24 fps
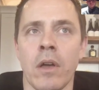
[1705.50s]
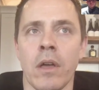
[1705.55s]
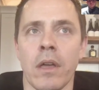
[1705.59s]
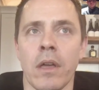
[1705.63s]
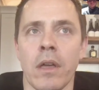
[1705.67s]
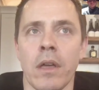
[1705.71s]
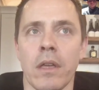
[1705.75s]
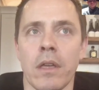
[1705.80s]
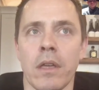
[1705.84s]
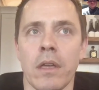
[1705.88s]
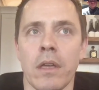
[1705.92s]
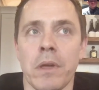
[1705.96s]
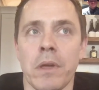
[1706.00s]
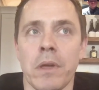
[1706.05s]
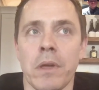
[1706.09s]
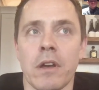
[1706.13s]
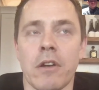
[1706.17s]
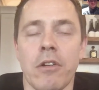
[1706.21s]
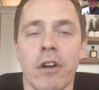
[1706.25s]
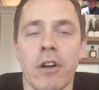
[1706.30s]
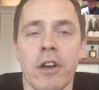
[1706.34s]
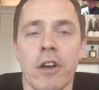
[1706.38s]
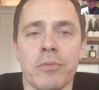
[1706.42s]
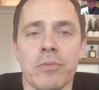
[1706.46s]
You mean
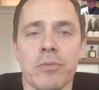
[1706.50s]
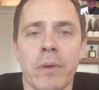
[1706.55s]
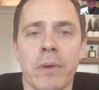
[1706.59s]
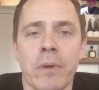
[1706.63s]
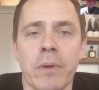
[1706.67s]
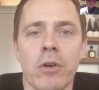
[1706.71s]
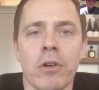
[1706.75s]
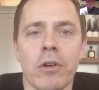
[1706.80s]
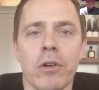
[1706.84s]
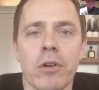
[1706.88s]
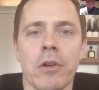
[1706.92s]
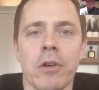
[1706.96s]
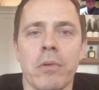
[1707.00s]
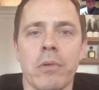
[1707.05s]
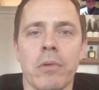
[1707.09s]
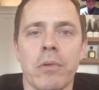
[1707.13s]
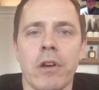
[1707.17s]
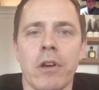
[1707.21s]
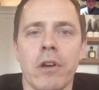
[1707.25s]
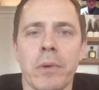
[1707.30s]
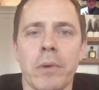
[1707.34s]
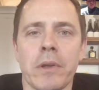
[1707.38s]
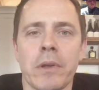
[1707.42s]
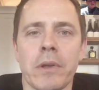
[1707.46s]
across my whole
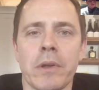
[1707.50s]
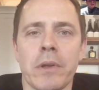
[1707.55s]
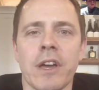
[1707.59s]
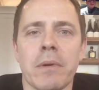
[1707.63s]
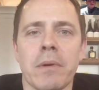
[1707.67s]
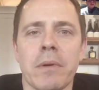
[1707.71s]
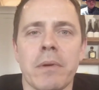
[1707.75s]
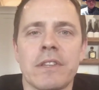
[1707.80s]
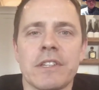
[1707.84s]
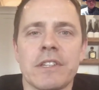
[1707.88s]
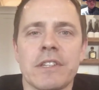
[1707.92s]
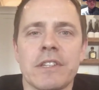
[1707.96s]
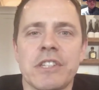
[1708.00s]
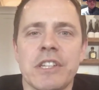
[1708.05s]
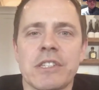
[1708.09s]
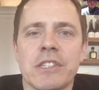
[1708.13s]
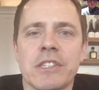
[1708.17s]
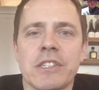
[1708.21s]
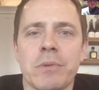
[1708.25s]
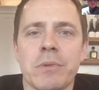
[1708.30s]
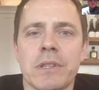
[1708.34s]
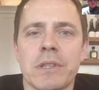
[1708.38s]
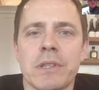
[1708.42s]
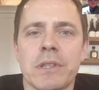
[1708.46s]
career? Or are we talking about this
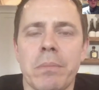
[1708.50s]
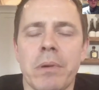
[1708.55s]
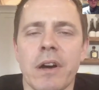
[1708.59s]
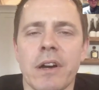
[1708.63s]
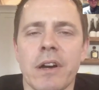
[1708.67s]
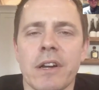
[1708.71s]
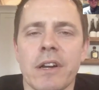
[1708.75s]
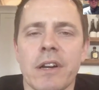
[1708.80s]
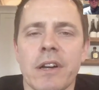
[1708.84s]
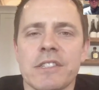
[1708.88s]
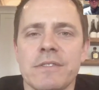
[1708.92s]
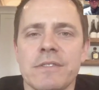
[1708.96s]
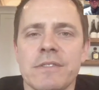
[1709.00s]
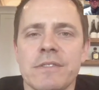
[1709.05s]
season with the Bucks?